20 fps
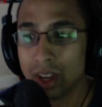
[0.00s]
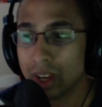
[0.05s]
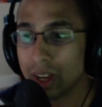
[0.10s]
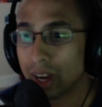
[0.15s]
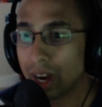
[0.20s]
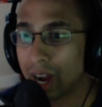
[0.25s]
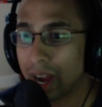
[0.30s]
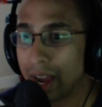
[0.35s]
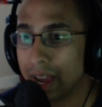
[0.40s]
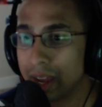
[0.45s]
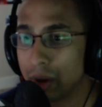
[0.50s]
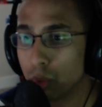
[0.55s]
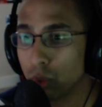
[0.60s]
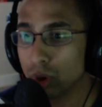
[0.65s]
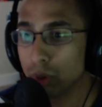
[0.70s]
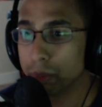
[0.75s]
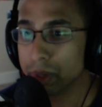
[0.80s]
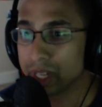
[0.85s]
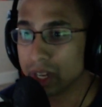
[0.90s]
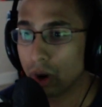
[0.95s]
I will
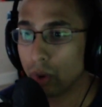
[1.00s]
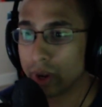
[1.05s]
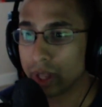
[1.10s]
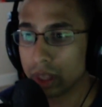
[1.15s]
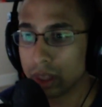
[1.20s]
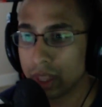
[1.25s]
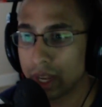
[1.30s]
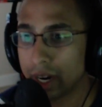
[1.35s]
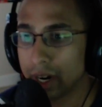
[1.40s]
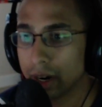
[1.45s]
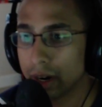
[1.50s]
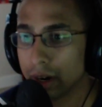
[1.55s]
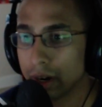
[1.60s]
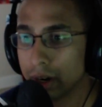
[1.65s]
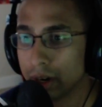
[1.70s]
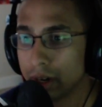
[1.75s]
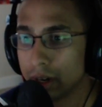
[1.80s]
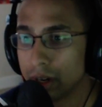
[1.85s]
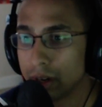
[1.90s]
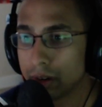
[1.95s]
be going there
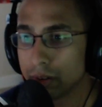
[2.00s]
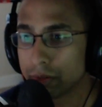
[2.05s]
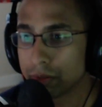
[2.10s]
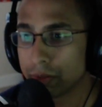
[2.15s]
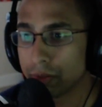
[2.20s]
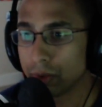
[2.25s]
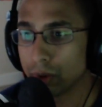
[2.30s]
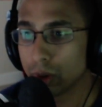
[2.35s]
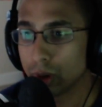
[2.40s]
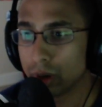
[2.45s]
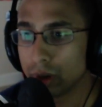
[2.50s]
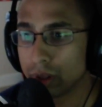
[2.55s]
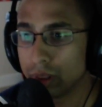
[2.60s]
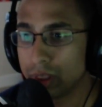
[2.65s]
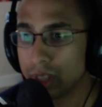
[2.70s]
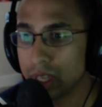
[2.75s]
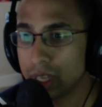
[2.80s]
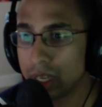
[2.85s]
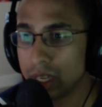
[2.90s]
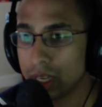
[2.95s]
for
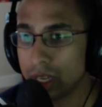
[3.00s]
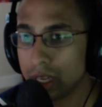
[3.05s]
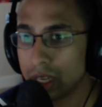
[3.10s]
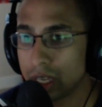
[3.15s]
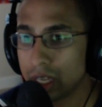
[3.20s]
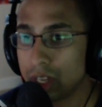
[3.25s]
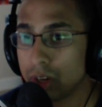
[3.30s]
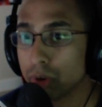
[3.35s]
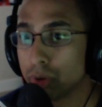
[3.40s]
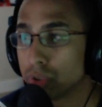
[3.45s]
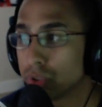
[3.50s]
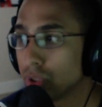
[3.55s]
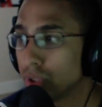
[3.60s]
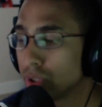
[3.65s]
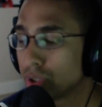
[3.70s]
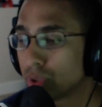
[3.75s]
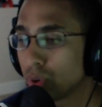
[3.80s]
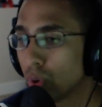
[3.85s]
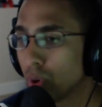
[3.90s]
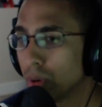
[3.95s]
the Heroes of the
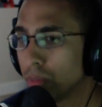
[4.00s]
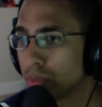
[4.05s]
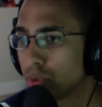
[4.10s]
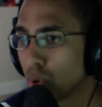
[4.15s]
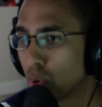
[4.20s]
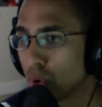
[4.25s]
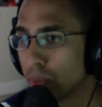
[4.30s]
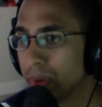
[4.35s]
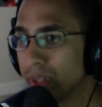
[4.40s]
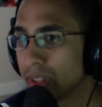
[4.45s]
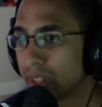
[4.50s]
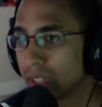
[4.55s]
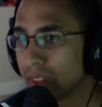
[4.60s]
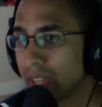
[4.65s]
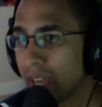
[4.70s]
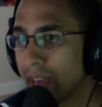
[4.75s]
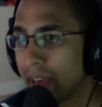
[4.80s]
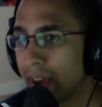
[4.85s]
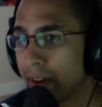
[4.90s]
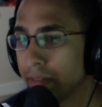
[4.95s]
Storm tournament that they
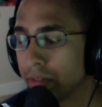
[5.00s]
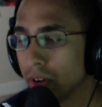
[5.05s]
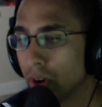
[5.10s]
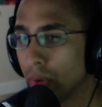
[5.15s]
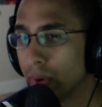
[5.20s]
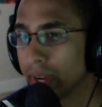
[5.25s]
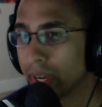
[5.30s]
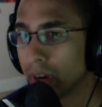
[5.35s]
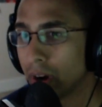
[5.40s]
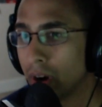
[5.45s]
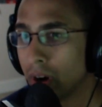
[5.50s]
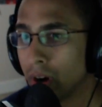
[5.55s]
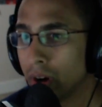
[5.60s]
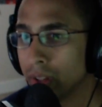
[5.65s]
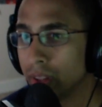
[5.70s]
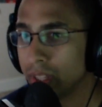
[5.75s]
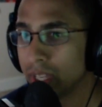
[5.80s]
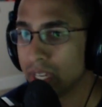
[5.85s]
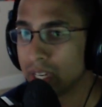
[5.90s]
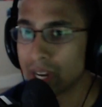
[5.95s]
have going on
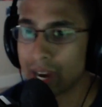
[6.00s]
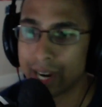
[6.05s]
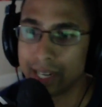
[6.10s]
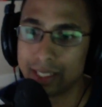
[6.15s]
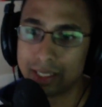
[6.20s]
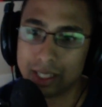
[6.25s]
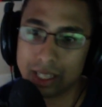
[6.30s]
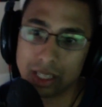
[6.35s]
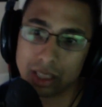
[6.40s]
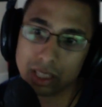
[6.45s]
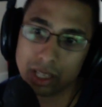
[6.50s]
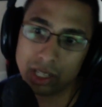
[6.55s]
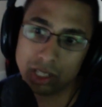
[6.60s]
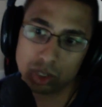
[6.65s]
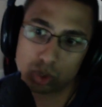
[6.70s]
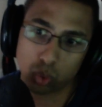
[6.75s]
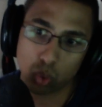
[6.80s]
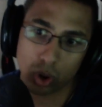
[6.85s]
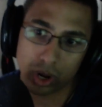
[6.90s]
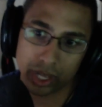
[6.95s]
the 19th and
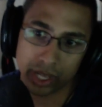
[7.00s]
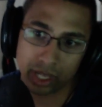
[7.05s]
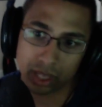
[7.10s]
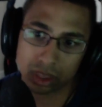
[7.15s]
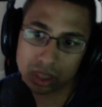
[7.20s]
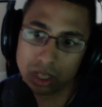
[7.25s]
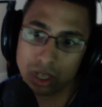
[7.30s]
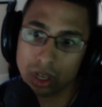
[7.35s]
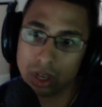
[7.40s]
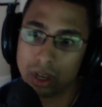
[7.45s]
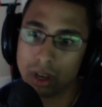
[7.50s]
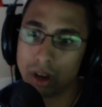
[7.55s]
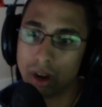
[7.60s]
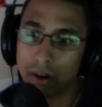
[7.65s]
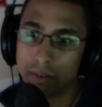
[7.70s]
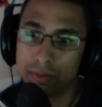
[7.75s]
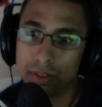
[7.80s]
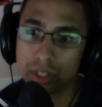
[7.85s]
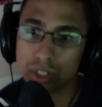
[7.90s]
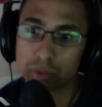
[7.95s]
20th
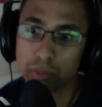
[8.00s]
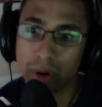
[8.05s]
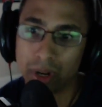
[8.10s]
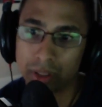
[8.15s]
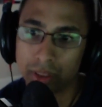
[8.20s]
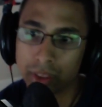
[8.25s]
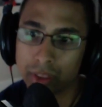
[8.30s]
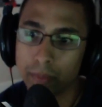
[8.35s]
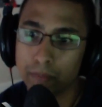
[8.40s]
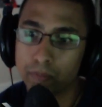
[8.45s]
of this month.